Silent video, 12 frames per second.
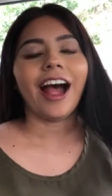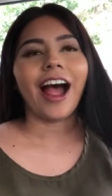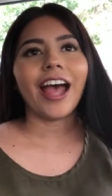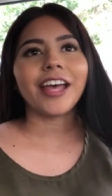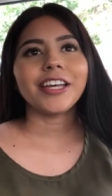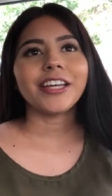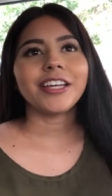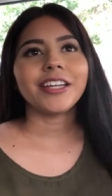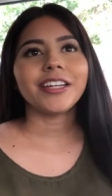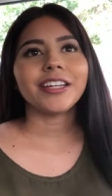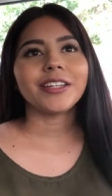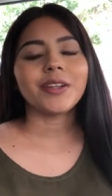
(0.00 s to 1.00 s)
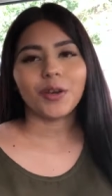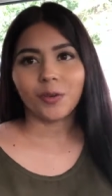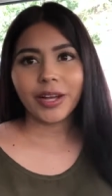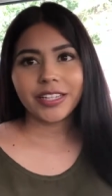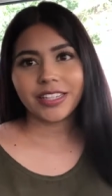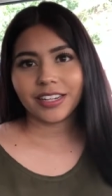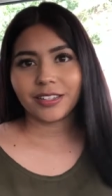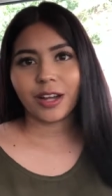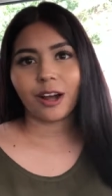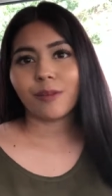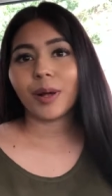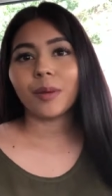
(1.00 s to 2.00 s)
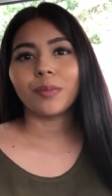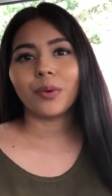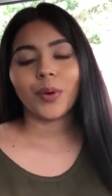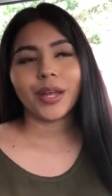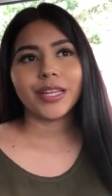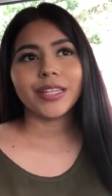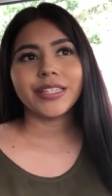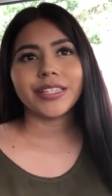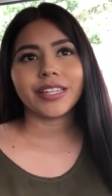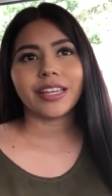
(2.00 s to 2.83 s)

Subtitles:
I know I didn't talk about boys